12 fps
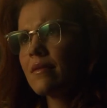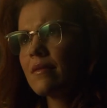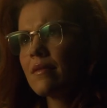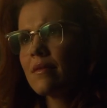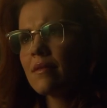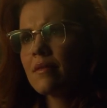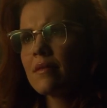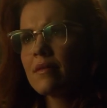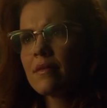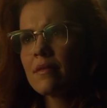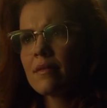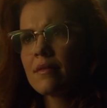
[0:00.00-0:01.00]

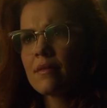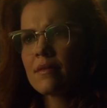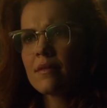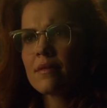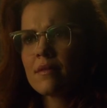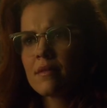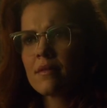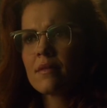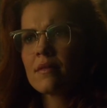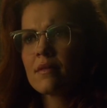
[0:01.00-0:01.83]
(silence)